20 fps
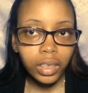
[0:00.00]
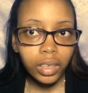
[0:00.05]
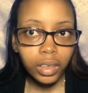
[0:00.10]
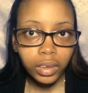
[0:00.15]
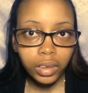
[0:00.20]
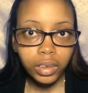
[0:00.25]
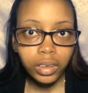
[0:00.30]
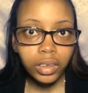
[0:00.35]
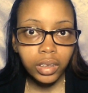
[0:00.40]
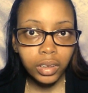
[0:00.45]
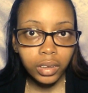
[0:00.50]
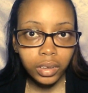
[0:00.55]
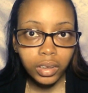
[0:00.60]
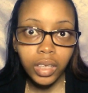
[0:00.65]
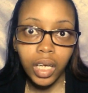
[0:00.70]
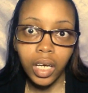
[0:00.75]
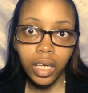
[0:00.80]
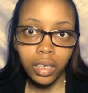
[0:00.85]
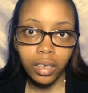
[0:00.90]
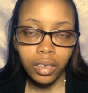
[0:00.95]
it's
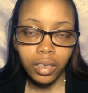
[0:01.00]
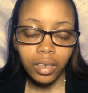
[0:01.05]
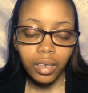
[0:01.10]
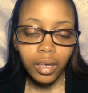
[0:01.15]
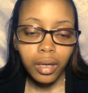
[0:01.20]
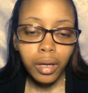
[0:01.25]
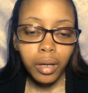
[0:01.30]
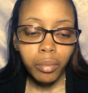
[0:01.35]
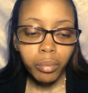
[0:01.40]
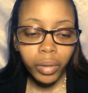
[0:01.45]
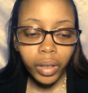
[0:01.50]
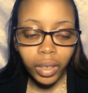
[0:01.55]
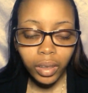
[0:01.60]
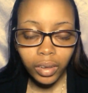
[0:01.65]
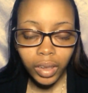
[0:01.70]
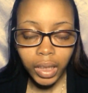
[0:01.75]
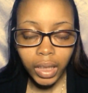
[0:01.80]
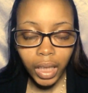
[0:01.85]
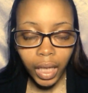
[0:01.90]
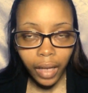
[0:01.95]
insane.
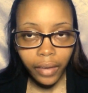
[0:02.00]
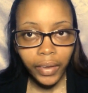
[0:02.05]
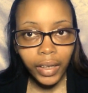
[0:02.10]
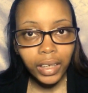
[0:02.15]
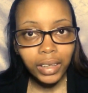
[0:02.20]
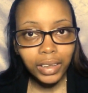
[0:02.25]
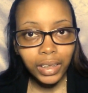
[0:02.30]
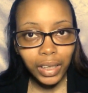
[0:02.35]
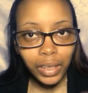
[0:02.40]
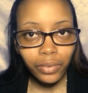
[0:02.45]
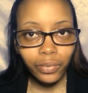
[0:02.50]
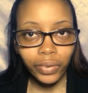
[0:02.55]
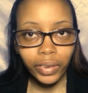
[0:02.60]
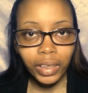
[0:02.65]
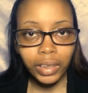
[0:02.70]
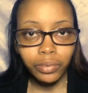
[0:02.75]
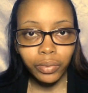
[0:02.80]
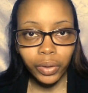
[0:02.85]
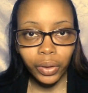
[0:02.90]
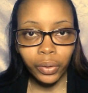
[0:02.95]
But yeah, that is it for
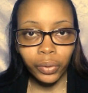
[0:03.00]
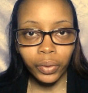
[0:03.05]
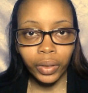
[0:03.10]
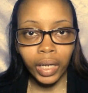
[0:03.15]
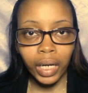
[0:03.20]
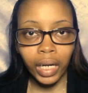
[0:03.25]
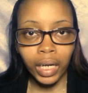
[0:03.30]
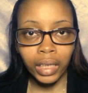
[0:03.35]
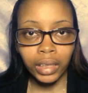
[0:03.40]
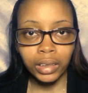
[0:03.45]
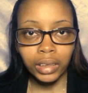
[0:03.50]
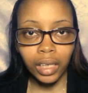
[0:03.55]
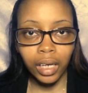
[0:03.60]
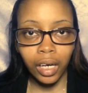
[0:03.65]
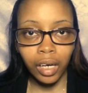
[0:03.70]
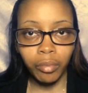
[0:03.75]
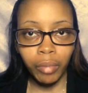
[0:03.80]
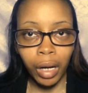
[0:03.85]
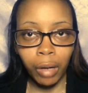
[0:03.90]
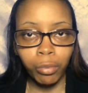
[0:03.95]
this video, you guys.
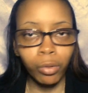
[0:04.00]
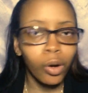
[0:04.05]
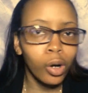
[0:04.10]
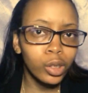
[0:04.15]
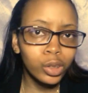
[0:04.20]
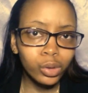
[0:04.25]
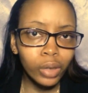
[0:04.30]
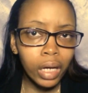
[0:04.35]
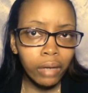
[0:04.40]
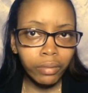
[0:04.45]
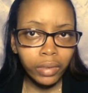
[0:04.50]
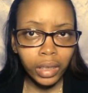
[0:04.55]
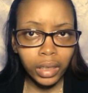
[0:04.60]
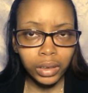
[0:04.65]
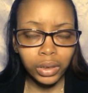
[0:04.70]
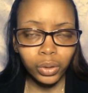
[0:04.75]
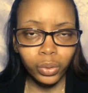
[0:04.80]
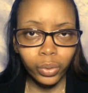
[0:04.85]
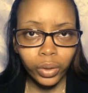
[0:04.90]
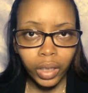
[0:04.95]
I will also have a
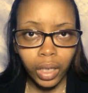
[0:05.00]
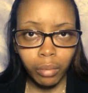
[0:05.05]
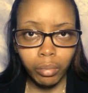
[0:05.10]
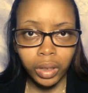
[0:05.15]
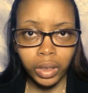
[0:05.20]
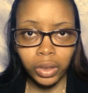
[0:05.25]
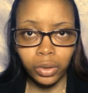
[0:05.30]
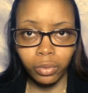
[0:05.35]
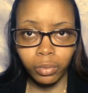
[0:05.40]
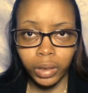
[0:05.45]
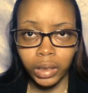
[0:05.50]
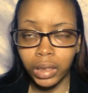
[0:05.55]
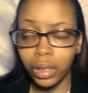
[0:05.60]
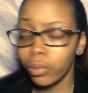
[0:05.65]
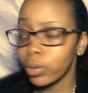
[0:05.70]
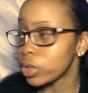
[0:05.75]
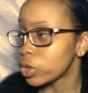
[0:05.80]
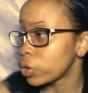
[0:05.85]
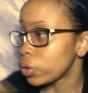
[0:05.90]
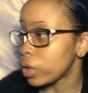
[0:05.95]
desk tour coming soon because I
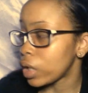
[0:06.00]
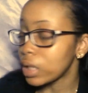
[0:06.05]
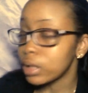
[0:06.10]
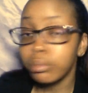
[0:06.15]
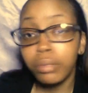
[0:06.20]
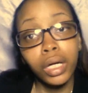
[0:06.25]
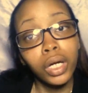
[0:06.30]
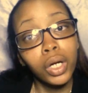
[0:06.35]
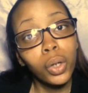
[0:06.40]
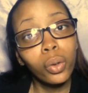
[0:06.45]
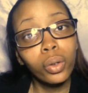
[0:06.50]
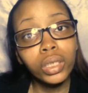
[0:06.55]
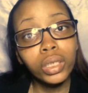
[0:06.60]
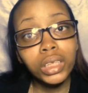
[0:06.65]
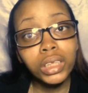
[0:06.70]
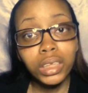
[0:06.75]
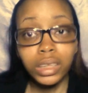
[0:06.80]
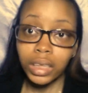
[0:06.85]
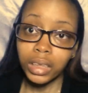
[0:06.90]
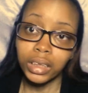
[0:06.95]
want to show you guys my
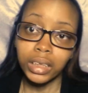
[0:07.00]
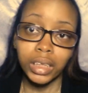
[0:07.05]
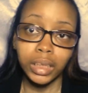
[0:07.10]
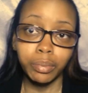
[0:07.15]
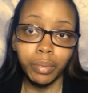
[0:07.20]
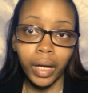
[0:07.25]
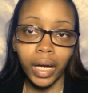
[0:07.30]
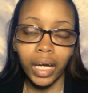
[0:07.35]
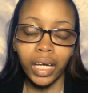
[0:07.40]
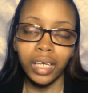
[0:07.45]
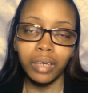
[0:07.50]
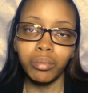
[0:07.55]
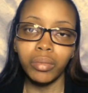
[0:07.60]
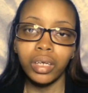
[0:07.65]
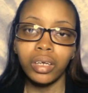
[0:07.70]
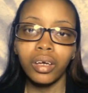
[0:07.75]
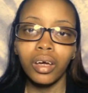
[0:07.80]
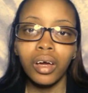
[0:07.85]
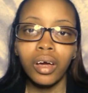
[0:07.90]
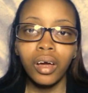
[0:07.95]
gorgeous desk that's behind
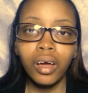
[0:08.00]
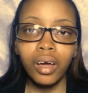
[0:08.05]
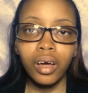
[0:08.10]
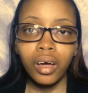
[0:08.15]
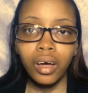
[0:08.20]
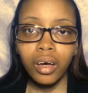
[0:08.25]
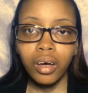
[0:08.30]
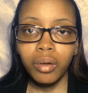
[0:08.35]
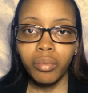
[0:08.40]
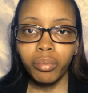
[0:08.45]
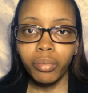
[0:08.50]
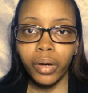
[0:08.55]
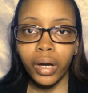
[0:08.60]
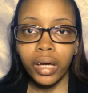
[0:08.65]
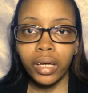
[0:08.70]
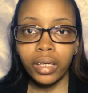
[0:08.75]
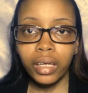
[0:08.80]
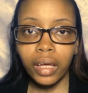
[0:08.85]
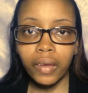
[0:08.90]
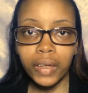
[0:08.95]
me.
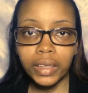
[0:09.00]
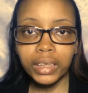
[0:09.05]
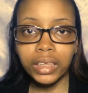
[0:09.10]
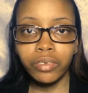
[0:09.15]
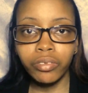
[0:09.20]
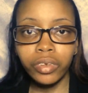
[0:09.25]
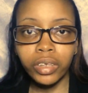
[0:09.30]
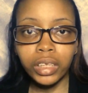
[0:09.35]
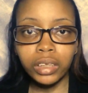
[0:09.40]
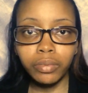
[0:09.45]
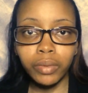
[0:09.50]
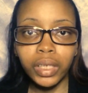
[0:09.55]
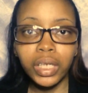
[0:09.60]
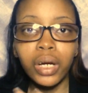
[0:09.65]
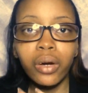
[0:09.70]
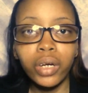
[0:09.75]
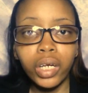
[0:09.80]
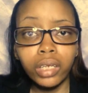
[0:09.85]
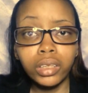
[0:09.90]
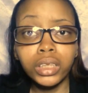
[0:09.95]
But yeah, that's it for this
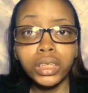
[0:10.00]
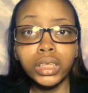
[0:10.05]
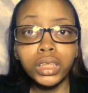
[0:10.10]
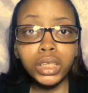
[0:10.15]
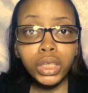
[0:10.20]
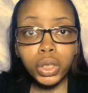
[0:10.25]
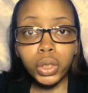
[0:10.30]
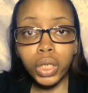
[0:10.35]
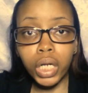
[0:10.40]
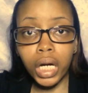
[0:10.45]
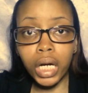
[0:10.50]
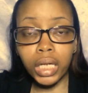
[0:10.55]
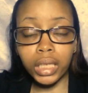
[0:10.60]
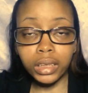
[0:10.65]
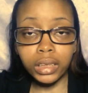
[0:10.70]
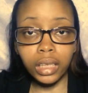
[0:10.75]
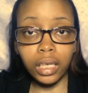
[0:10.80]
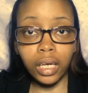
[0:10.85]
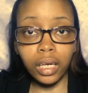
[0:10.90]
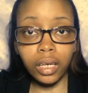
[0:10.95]
video, and I'll see you
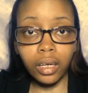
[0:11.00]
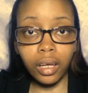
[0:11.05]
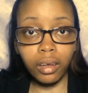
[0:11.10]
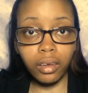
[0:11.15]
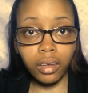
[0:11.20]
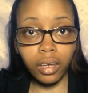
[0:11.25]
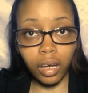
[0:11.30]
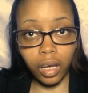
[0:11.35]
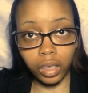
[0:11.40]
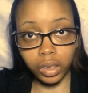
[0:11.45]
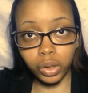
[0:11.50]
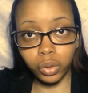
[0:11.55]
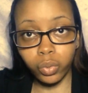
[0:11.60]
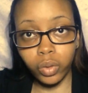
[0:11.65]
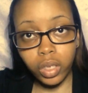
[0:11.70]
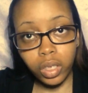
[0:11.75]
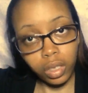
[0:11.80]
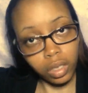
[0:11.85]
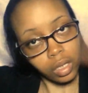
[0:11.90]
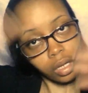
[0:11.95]
guys in the next
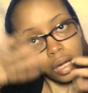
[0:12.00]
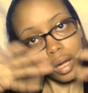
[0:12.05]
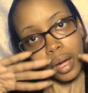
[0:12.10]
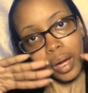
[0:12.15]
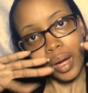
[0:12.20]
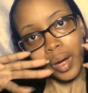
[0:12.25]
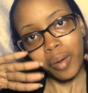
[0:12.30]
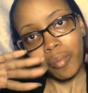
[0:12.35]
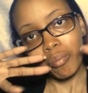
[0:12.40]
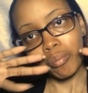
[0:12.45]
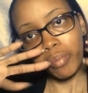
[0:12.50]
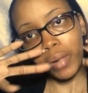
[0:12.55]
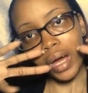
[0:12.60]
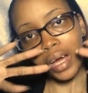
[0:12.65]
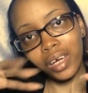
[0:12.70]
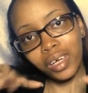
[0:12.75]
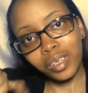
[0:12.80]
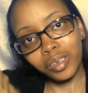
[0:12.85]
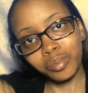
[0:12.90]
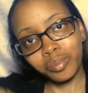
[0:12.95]
one.
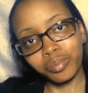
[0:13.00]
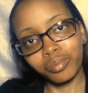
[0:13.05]
Bye!